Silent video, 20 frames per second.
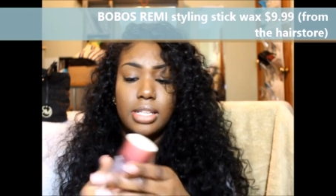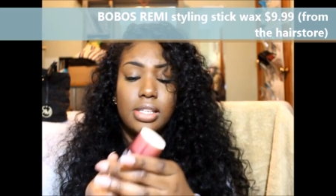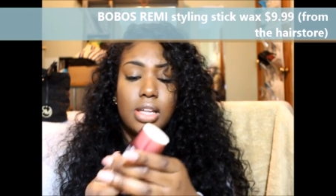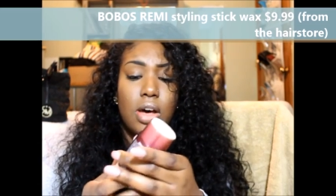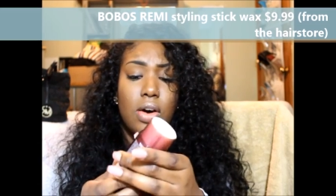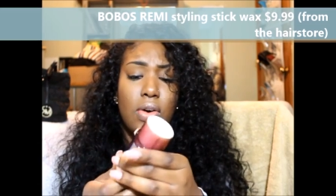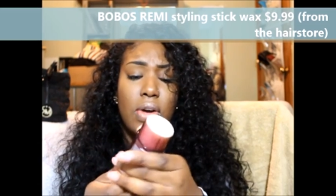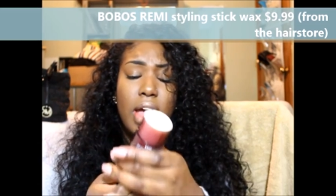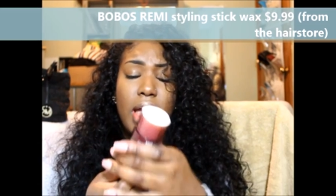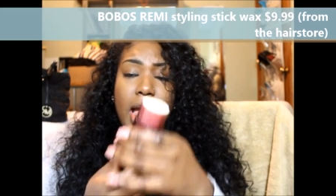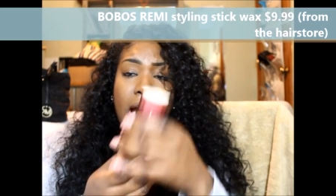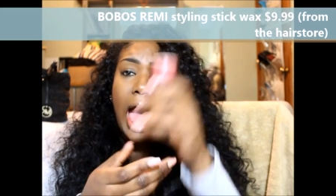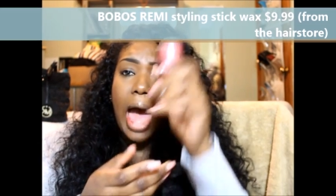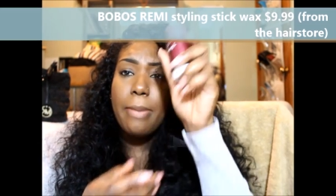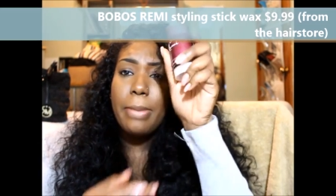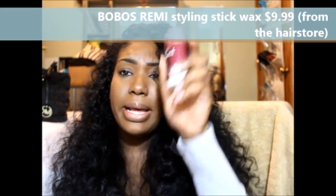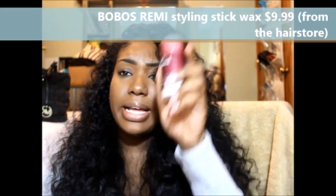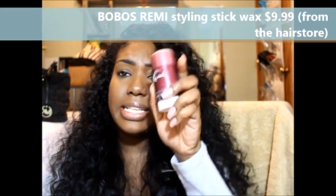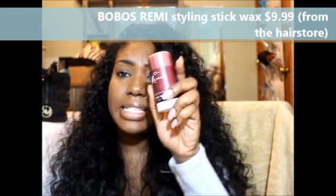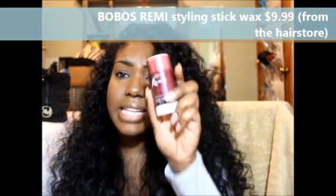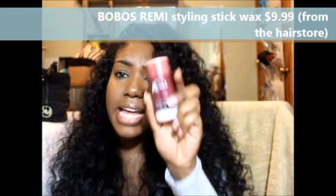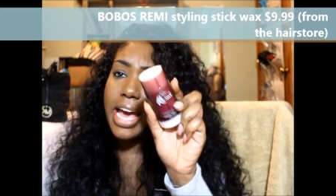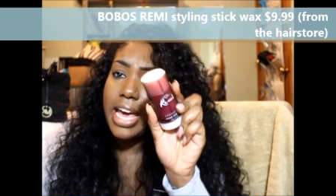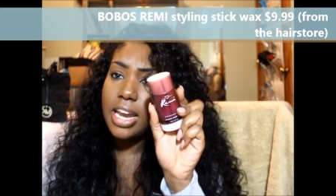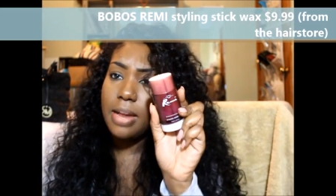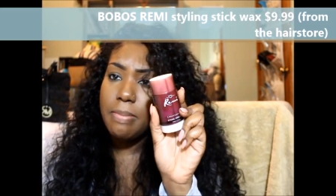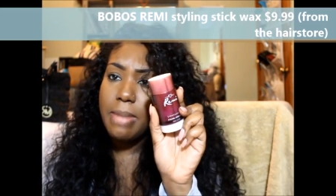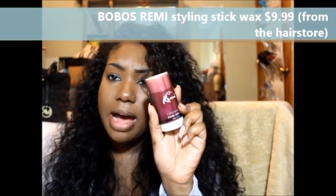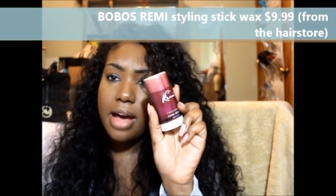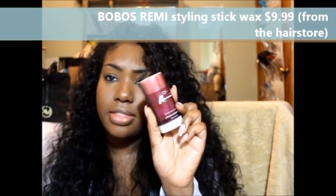So I'm
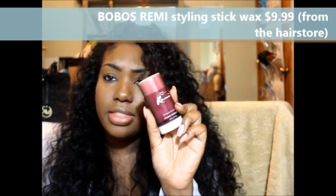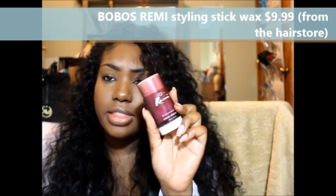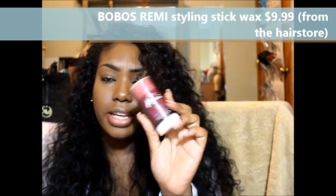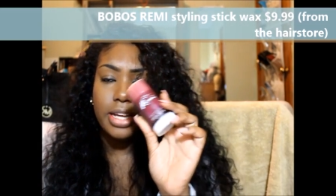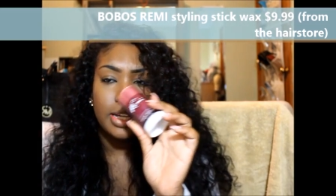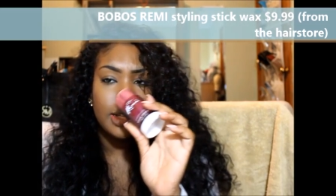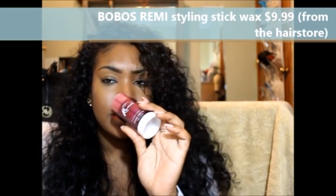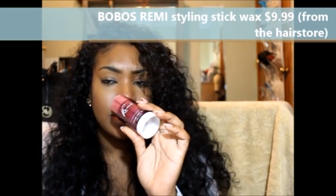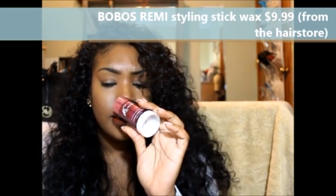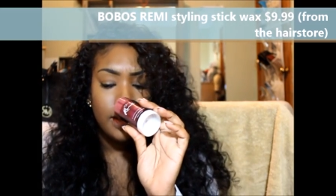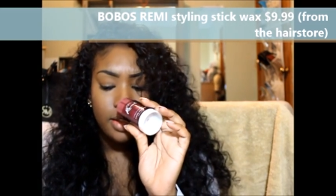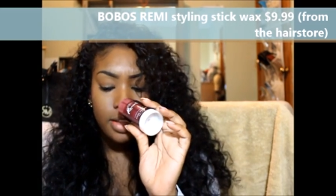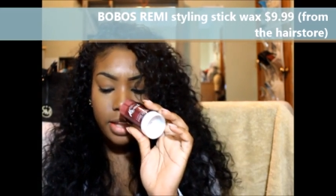excited about this